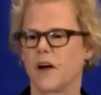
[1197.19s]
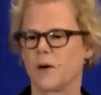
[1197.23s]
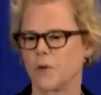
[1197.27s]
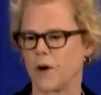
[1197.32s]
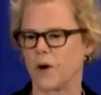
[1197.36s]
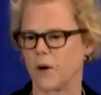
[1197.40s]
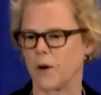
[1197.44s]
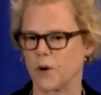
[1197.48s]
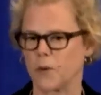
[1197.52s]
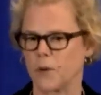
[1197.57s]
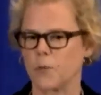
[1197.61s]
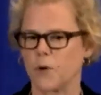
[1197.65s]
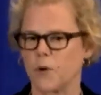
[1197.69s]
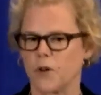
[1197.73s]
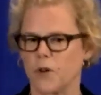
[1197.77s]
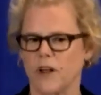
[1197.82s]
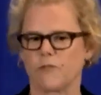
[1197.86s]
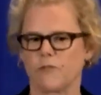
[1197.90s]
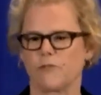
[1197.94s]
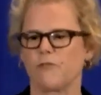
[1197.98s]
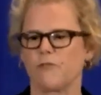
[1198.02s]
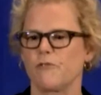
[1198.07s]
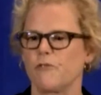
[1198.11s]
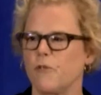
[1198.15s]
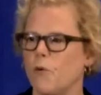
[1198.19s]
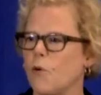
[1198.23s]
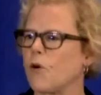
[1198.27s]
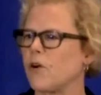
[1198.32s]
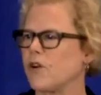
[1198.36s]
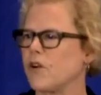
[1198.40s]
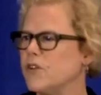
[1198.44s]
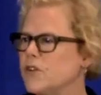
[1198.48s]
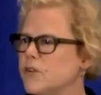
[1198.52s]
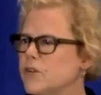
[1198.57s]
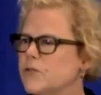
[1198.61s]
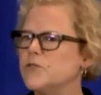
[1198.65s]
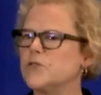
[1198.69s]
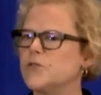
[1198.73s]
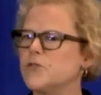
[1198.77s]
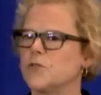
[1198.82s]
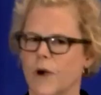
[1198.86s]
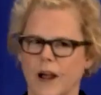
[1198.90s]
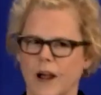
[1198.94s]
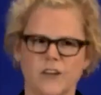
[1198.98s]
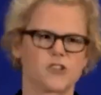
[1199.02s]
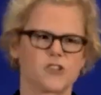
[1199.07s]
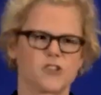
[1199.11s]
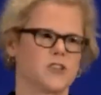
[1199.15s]
I, I want to pull out four new
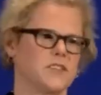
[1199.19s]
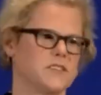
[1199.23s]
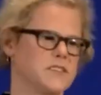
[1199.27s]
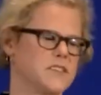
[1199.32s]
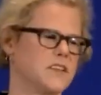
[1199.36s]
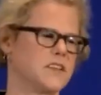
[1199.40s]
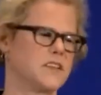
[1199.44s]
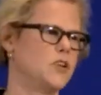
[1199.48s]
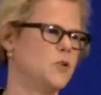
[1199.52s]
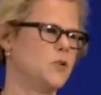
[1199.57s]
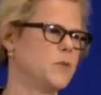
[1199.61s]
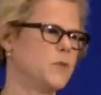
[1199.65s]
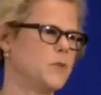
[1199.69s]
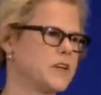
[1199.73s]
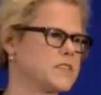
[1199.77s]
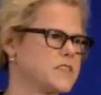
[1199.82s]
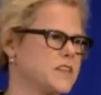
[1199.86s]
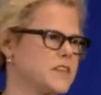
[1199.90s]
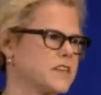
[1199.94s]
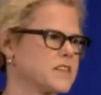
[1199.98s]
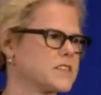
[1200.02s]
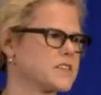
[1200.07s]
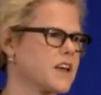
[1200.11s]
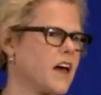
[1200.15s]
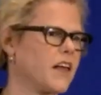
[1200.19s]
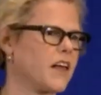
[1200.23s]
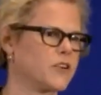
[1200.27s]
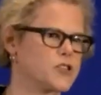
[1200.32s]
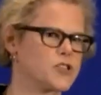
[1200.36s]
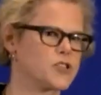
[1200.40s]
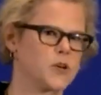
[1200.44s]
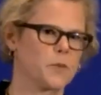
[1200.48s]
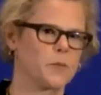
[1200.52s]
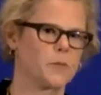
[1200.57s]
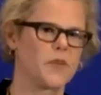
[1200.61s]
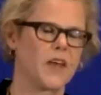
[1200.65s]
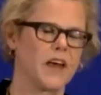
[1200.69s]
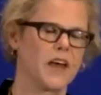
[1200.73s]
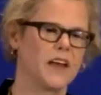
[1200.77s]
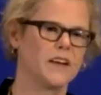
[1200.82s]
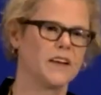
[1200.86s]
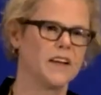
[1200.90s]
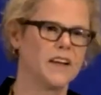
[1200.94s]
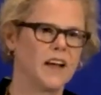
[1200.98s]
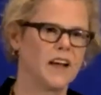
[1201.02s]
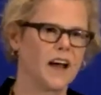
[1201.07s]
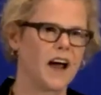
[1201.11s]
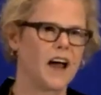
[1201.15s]
directions in humanistic scholarship
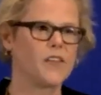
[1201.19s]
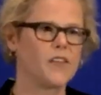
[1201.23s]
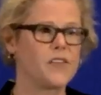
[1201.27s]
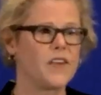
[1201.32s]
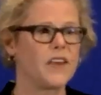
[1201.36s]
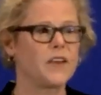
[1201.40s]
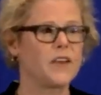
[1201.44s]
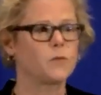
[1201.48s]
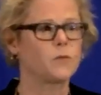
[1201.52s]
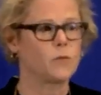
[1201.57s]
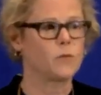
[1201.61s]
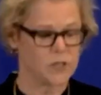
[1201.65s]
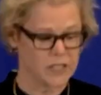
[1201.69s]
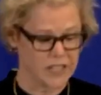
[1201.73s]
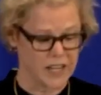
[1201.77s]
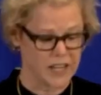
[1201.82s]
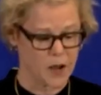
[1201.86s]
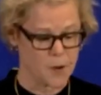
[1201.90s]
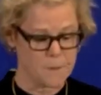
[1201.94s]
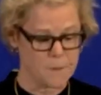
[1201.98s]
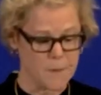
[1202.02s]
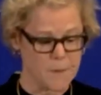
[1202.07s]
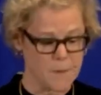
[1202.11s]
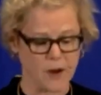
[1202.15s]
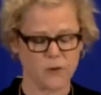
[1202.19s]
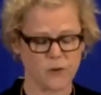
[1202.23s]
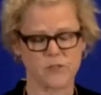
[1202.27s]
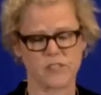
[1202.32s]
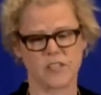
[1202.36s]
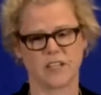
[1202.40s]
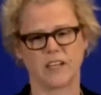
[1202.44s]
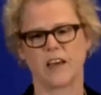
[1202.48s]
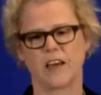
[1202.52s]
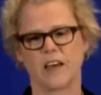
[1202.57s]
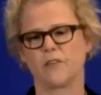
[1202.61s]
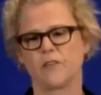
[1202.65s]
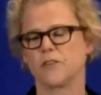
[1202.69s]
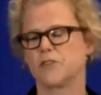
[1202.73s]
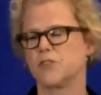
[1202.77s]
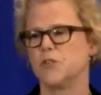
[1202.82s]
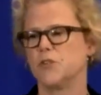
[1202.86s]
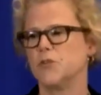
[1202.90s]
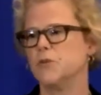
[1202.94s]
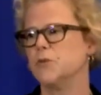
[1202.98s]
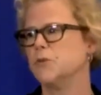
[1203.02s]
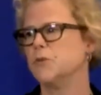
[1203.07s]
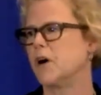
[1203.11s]
that I think really amount together